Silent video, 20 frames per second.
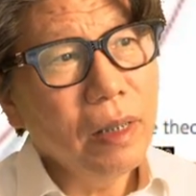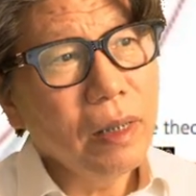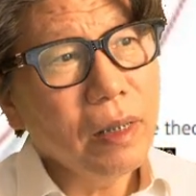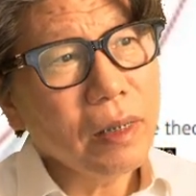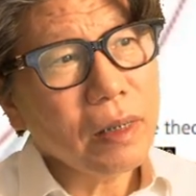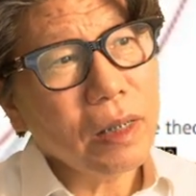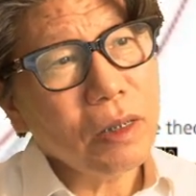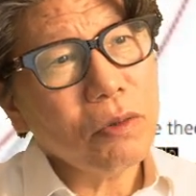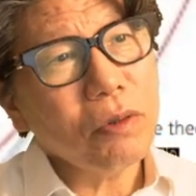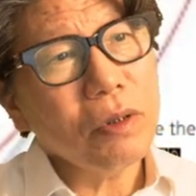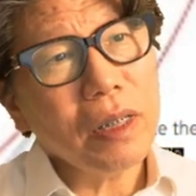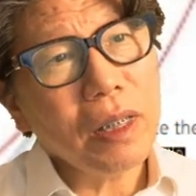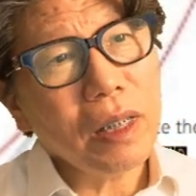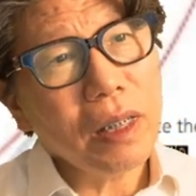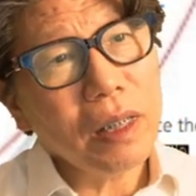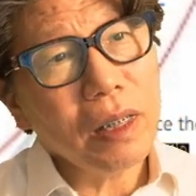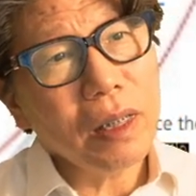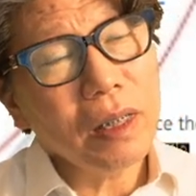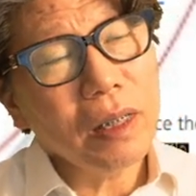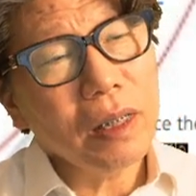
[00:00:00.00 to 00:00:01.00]
Next, we
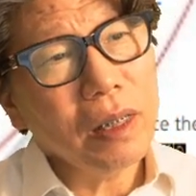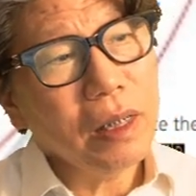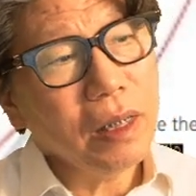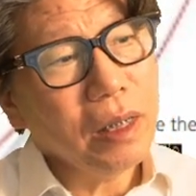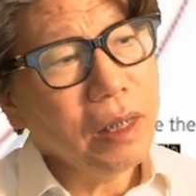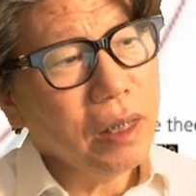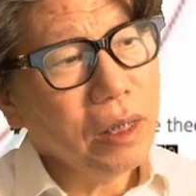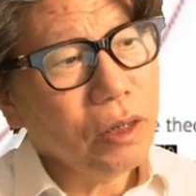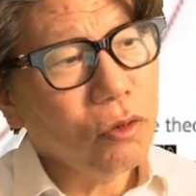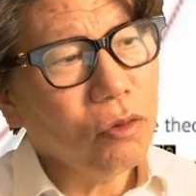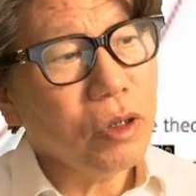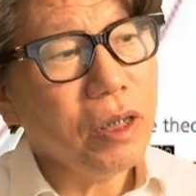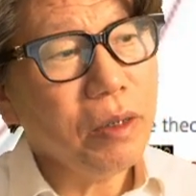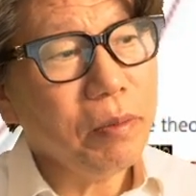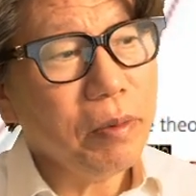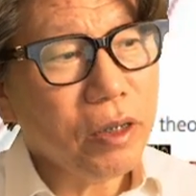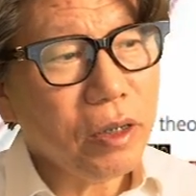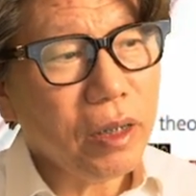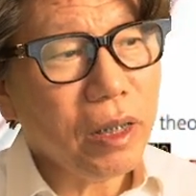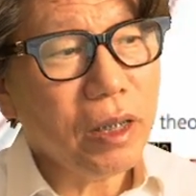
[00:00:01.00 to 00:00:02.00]
determine the centric
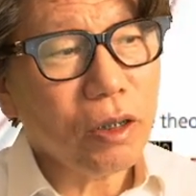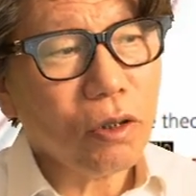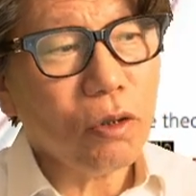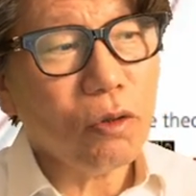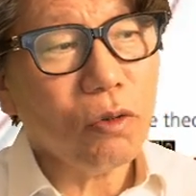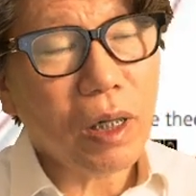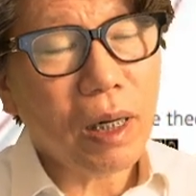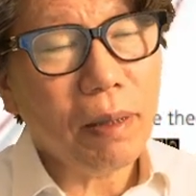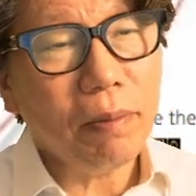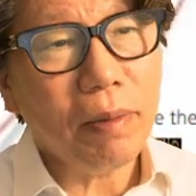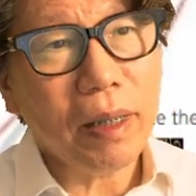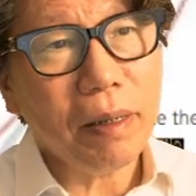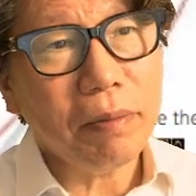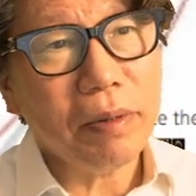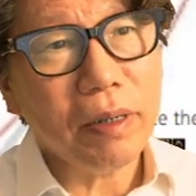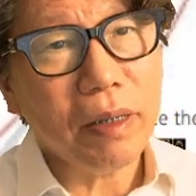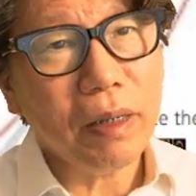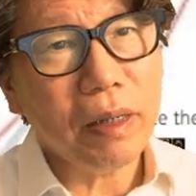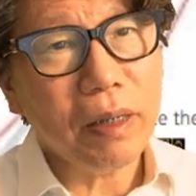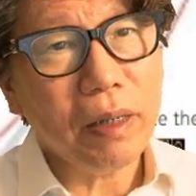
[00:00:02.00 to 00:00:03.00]
occlusion and
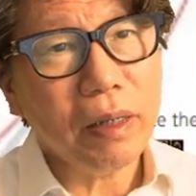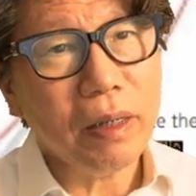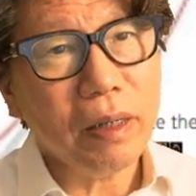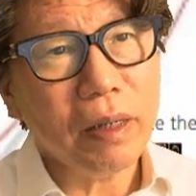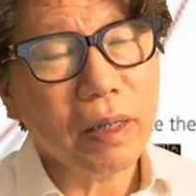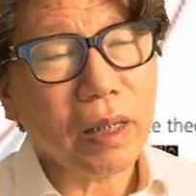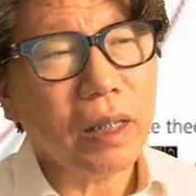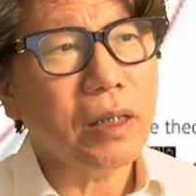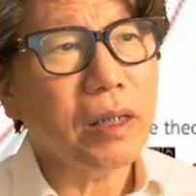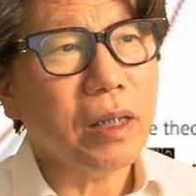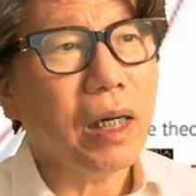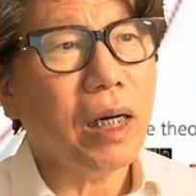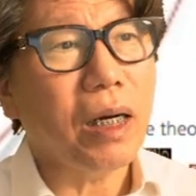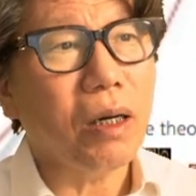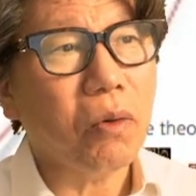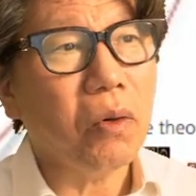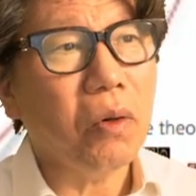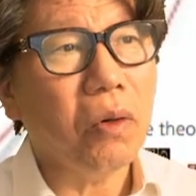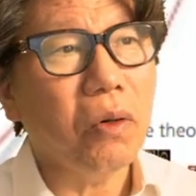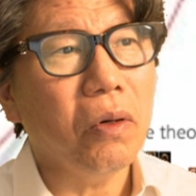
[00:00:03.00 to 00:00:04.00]
maximum
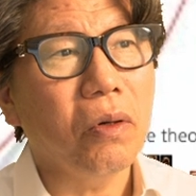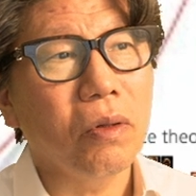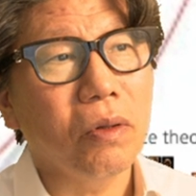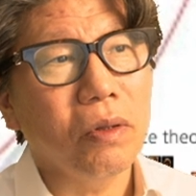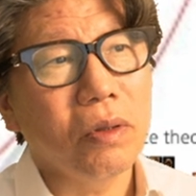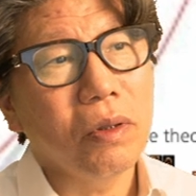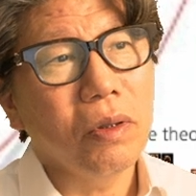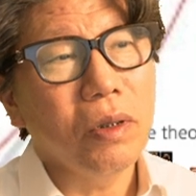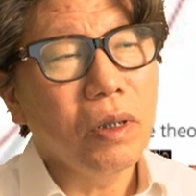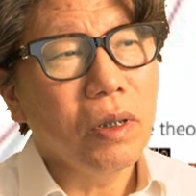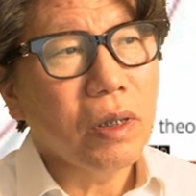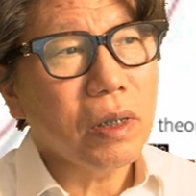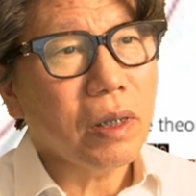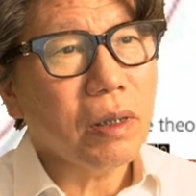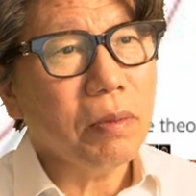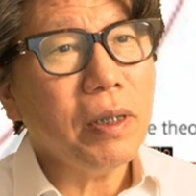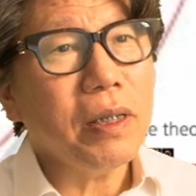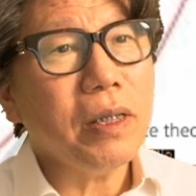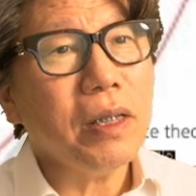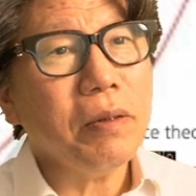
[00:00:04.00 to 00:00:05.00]
intercuspation positions,
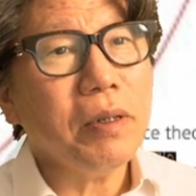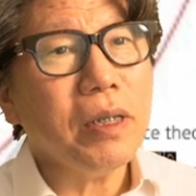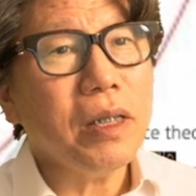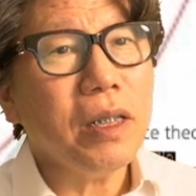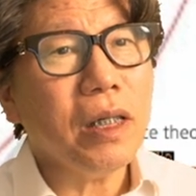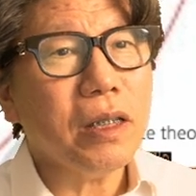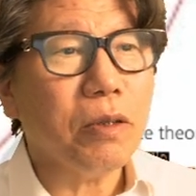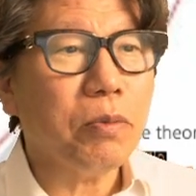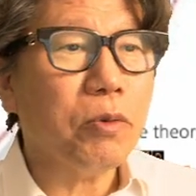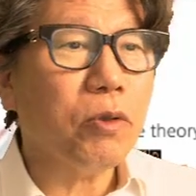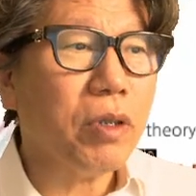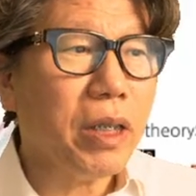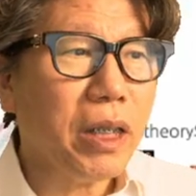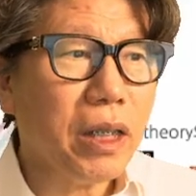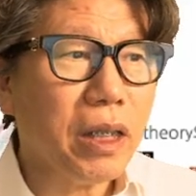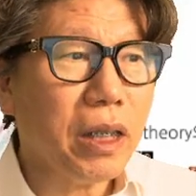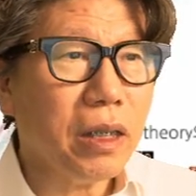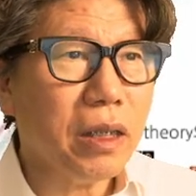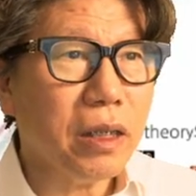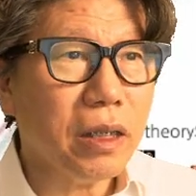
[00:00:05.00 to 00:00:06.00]
then select
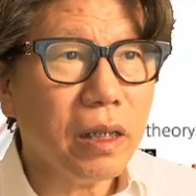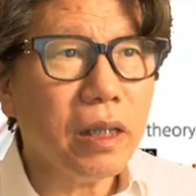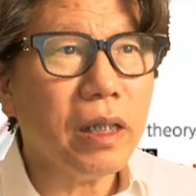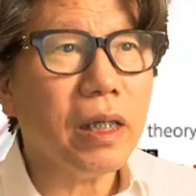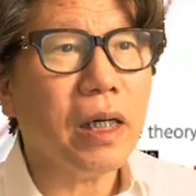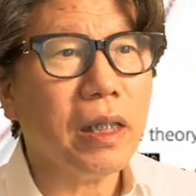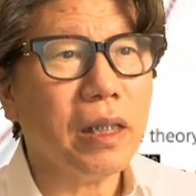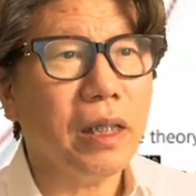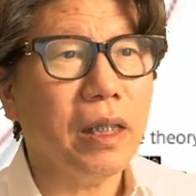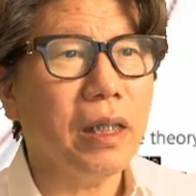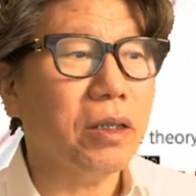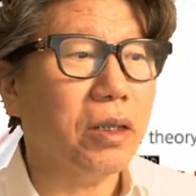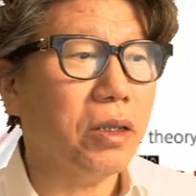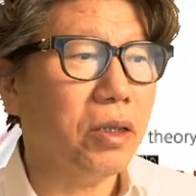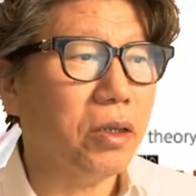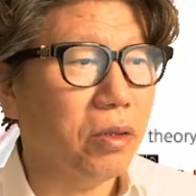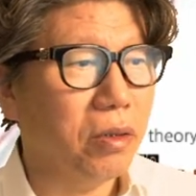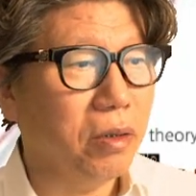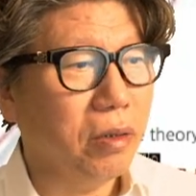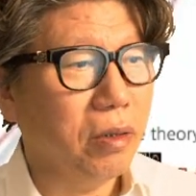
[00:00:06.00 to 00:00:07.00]
eccentric tooth contacts and
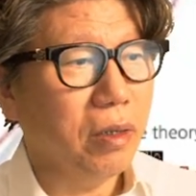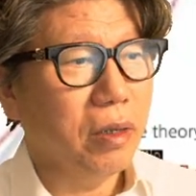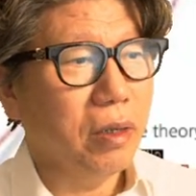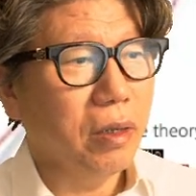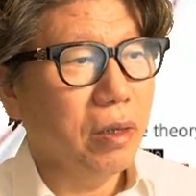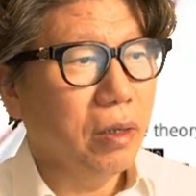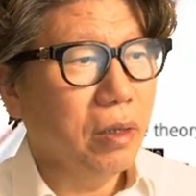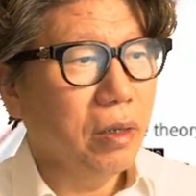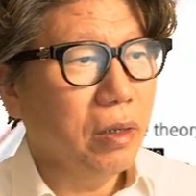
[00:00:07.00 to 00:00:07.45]
guidance.